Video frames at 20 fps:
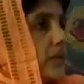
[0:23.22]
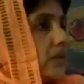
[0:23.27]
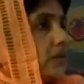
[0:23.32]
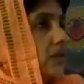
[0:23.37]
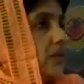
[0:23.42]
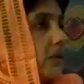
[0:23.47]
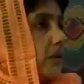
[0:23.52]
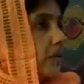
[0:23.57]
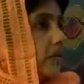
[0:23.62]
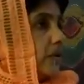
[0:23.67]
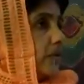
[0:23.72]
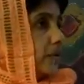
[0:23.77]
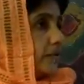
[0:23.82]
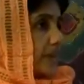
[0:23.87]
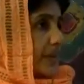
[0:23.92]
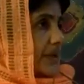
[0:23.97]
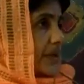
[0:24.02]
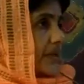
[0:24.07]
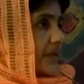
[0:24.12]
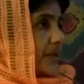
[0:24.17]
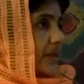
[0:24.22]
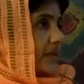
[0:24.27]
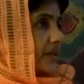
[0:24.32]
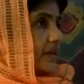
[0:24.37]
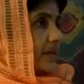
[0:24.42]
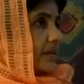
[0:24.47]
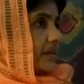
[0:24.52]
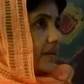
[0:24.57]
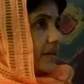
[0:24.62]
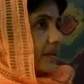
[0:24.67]
You are going to pick
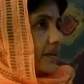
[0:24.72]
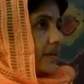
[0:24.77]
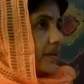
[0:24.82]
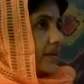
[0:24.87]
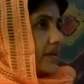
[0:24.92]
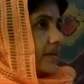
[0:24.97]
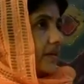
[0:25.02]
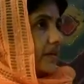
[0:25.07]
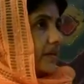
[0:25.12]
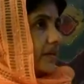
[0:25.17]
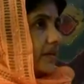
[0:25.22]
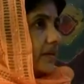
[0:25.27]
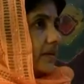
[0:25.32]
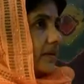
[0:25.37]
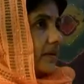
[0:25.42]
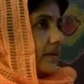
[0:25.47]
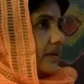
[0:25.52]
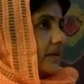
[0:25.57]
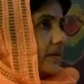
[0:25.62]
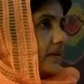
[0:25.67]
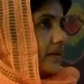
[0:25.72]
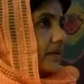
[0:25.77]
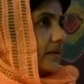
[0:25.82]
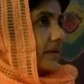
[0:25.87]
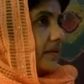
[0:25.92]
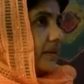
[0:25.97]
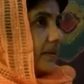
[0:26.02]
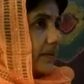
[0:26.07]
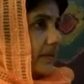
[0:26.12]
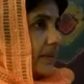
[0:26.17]
that uh,
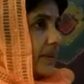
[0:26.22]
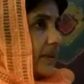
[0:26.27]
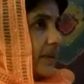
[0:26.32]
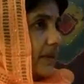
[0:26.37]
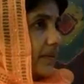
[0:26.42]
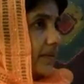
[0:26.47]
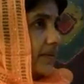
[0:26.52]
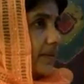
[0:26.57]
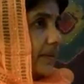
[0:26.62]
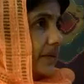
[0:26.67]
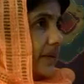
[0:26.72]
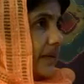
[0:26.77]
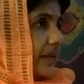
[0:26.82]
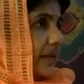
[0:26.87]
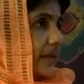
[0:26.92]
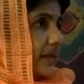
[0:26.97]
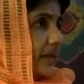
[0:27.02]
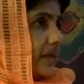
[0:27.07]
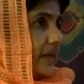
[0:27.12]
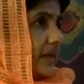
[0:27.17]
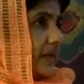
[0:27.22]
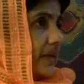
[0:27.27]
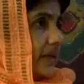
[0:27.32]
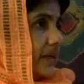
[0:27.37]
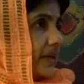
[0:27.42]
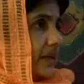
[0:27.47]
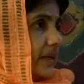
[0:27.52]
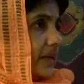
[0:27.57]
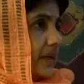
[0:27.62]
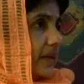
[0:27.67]
something up today?
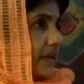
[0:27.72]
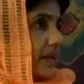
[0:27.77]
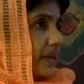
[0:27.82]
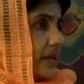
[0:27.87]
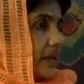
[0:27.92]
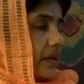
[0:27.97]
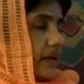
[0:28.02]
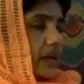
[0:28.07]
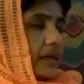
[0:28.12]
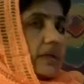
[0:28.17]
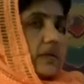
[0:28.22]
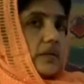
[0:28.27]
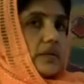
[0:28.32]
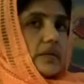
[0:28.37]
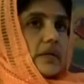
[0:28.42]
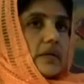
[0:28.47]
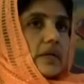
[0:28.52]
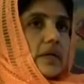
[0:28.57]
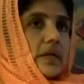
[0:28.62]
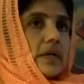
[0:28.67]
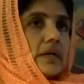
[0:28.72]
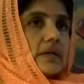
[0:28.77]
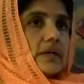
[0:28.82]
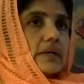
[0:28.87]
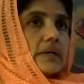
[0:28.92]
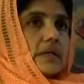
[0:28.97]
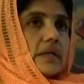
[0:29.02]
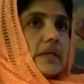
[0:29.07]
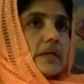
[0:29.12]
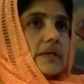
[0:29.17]
Yes. Okay, uh,
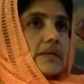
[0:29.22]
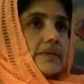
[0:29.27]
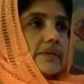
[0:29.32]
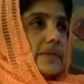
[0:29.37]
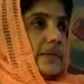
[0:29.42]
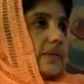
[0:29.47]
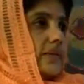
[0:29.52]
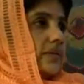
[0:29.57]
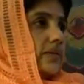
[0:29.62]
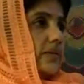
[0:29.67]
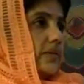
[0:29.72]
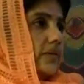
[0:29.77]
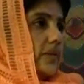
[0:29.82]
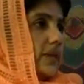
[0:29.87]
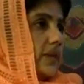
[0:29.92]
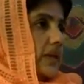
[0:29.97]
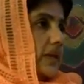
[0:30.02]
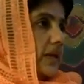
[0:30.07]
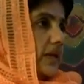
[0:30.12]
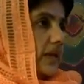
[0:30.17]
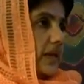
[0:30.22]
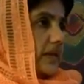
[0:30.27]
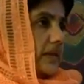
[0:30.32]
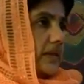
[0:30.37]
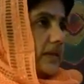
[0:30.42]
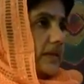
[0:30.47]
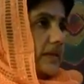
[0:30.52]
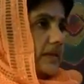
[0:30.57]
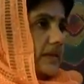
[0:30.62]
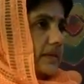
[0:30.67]
I have to give you the card.
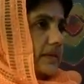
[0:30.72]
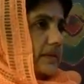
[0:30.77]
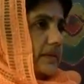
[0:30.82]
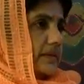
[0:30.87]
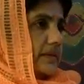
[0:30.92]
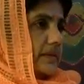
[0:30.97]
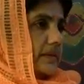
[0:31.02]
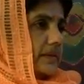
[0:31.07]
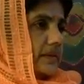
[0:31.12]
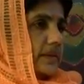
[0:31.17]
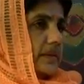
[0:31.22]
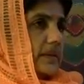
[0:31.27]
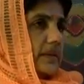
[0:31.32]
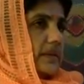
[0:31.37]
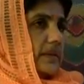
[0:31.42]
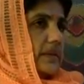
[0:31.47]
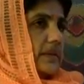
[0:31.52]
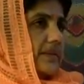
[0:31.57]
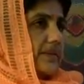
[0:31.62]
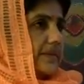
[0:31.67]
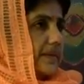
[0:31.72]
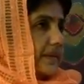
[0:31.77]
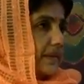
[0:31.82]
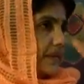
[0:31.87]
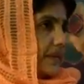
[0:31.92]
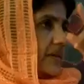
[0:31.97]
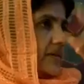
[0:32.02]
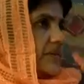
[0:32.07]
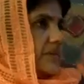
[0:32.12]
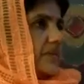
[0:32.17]
Yeah,
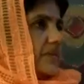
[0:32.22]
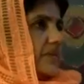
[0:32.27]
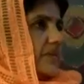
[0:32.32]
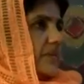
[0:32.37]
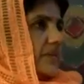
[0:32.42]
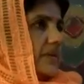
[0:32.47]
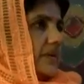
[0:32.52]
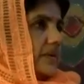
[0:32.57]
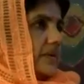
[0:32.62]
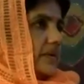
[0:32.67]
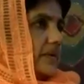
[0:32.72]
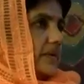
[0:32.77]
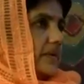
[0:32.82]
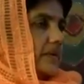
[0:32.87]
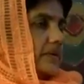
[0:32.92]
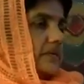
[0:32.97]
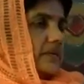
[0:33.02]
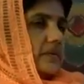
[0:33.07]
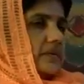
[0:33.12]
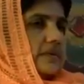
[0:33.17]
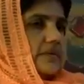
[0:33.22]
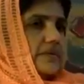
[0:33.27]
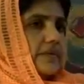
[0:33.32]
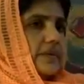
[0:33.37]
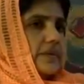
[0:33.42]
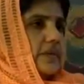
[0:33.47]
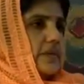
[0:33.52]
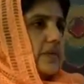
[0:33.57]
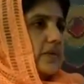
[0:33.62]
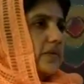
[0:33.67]
afterwards maybe. Uh, I
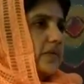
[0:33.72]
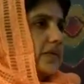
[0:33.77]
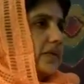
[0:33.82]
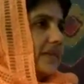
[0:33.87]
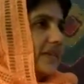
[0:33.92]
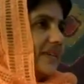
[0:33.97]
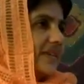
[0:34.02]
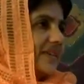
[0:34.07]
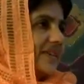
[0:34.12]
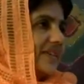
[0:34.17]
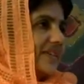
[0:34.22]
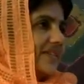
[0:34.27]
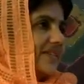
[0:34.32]
forgot to bring it.